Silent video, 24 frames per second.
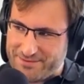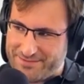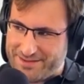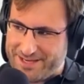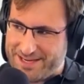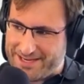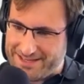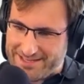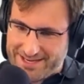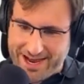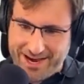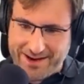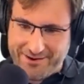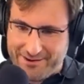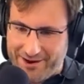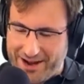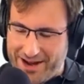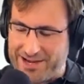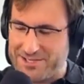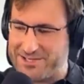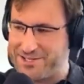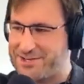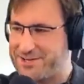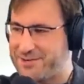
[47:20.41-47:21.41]
the entire
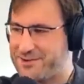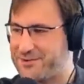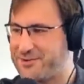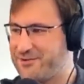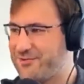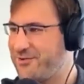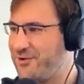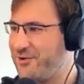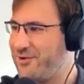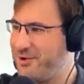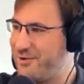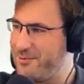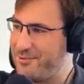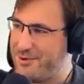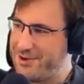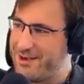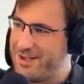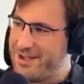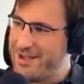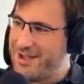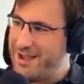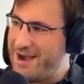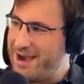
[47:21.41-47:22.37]
agent are controllable.